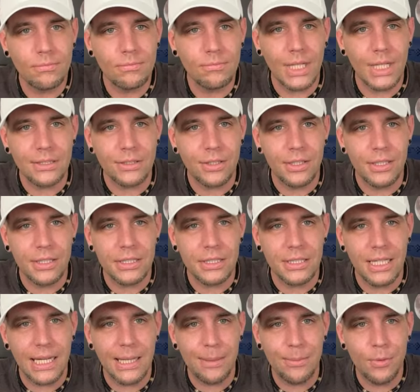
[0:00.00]
that's going to
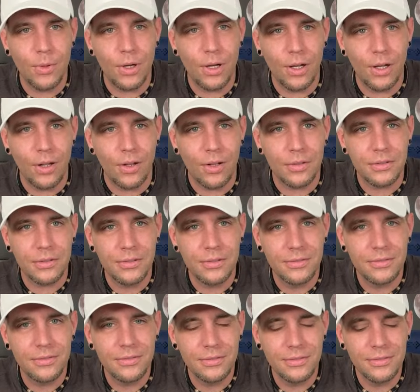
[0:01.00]
slam to a halt,
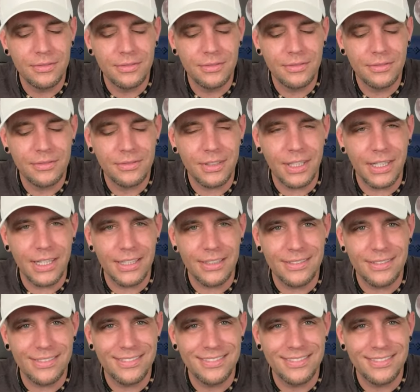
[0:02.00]
right?